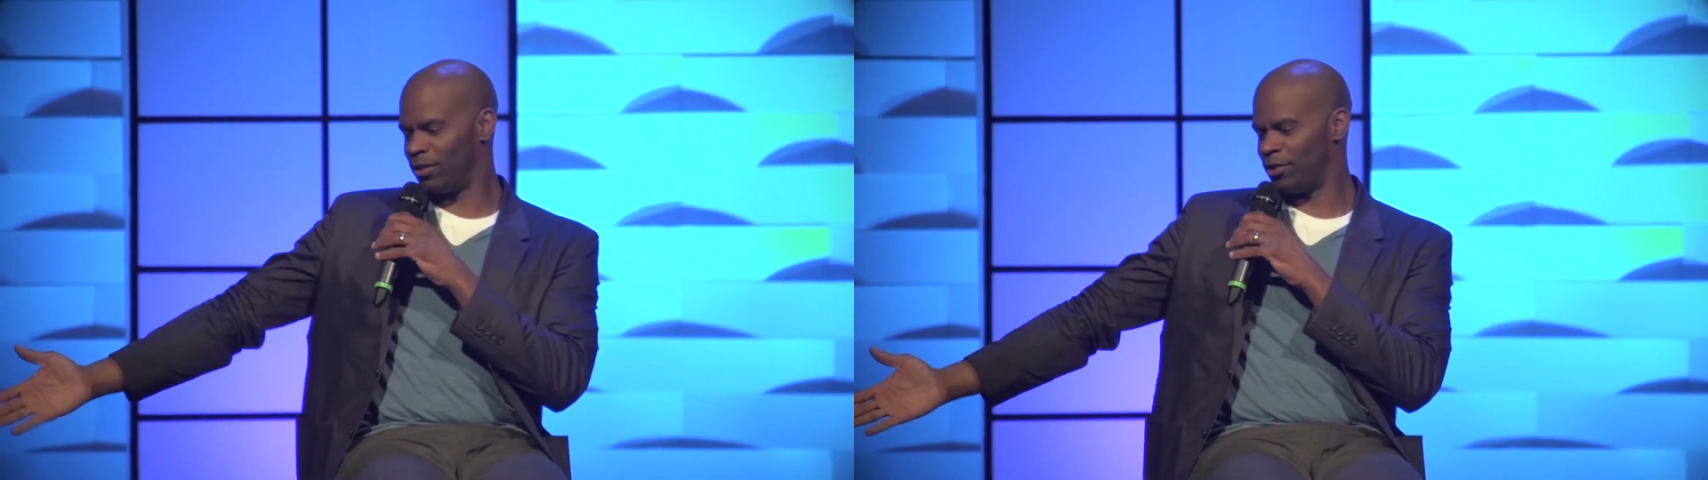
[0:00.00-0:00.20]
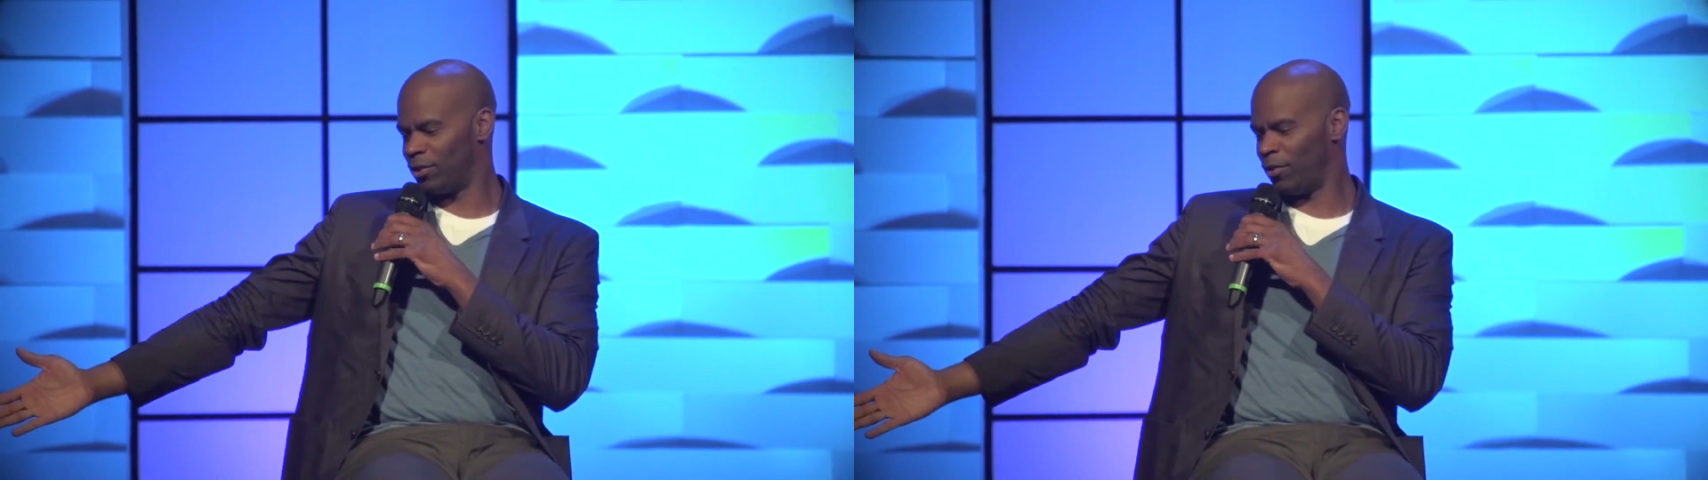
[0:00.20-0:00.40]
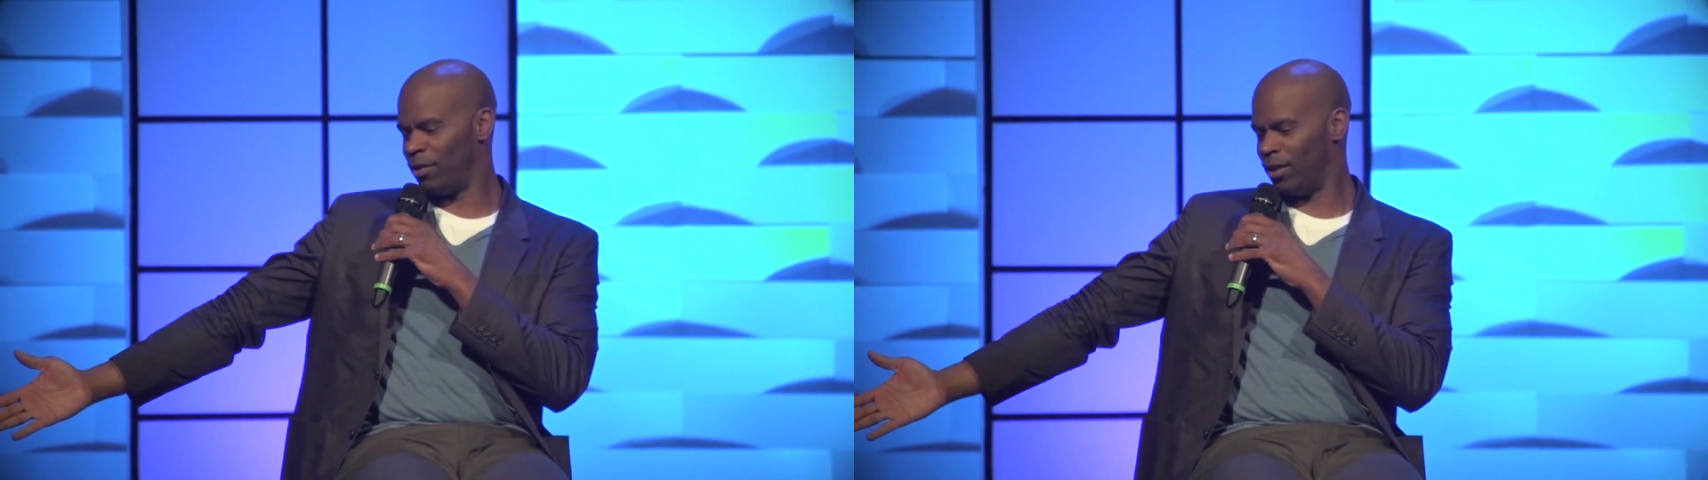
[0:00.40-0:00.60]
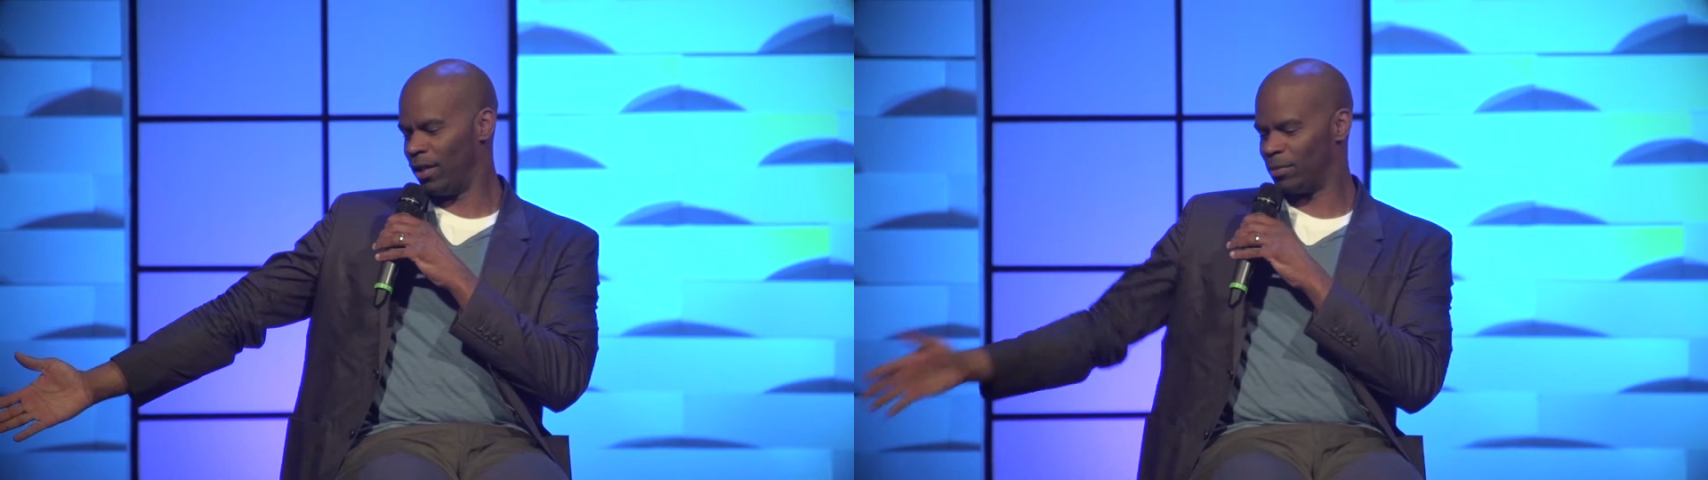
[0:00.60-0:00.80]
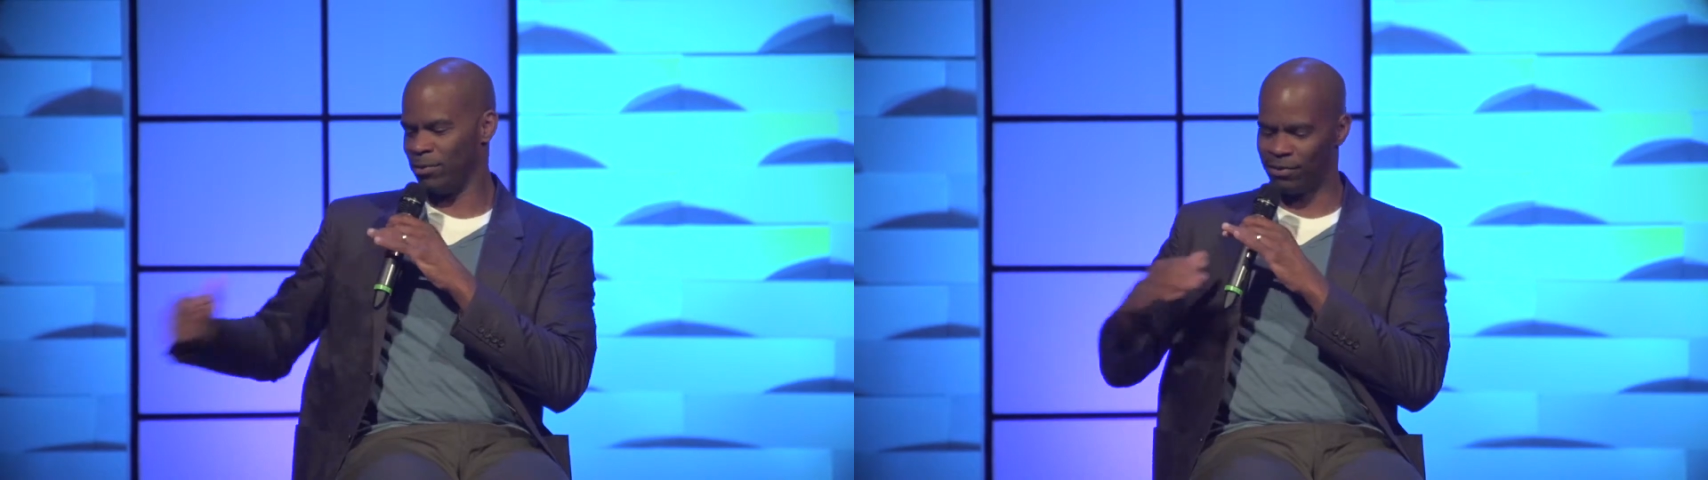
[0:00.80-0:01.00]
This is your only
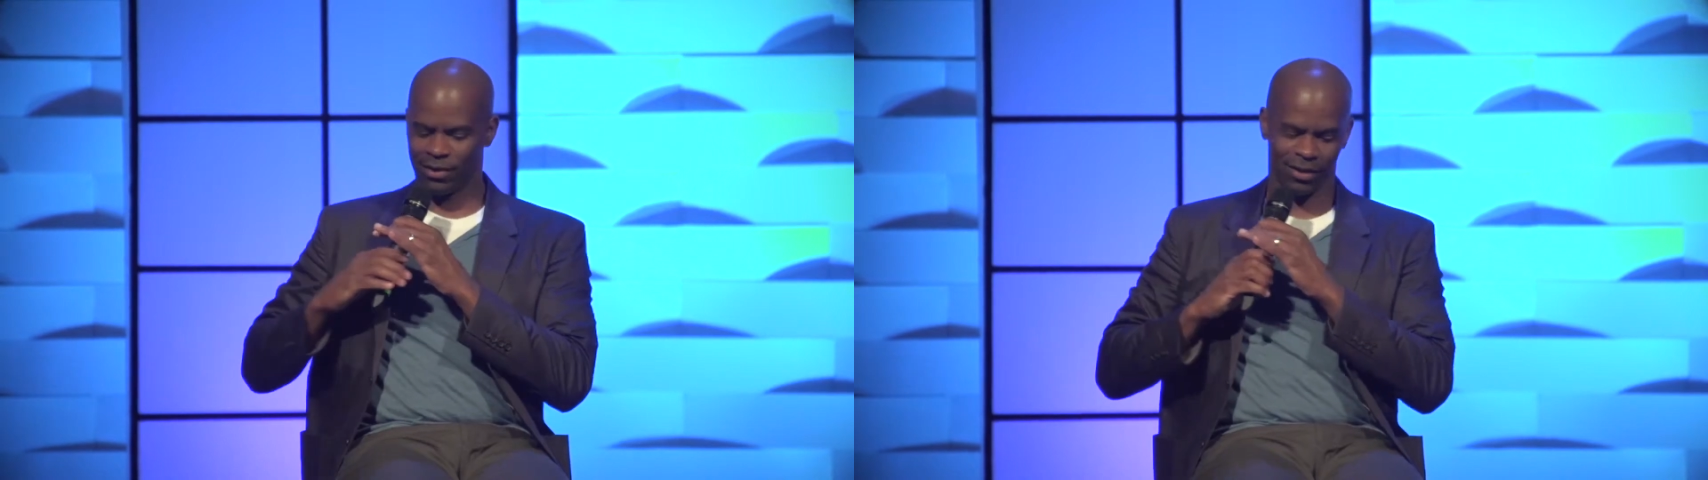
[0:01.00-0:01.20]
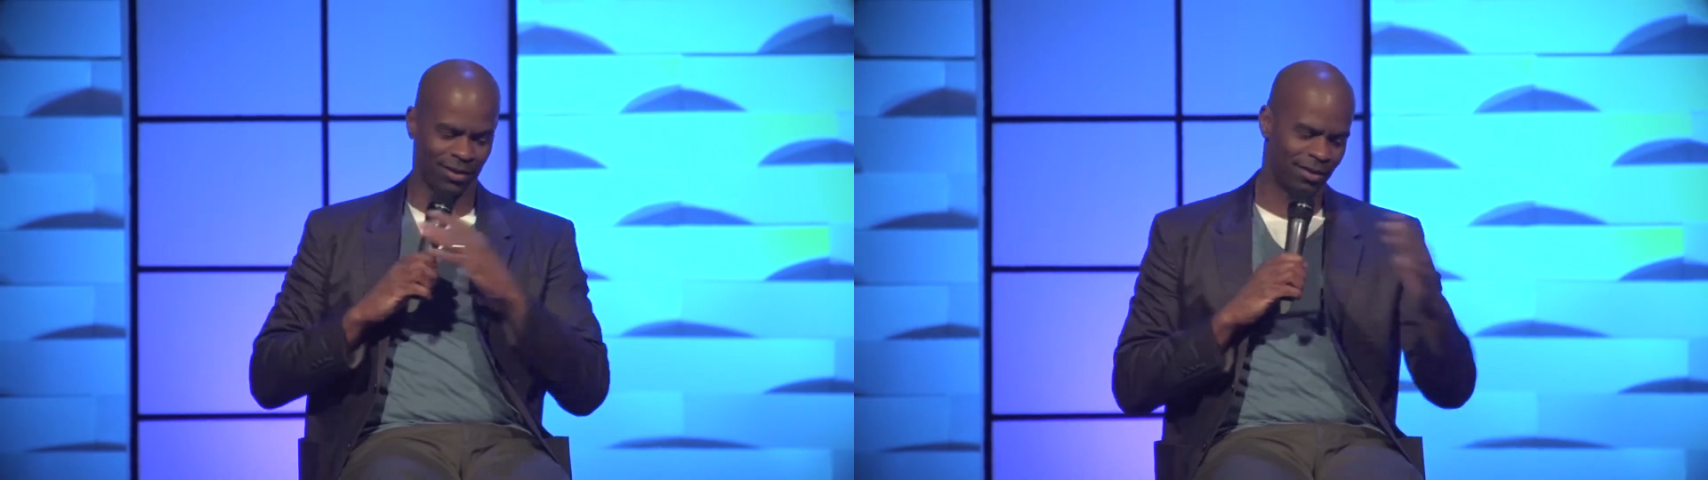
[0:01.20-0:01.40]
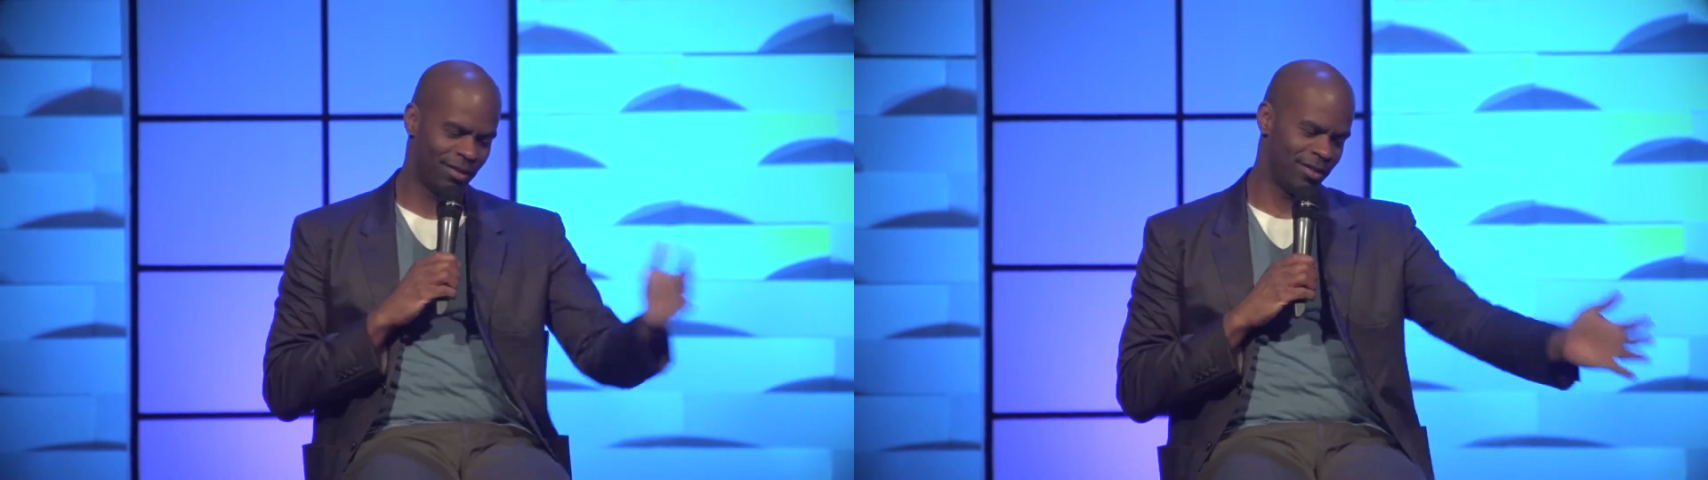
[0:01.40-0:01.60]
dance move. Yeah.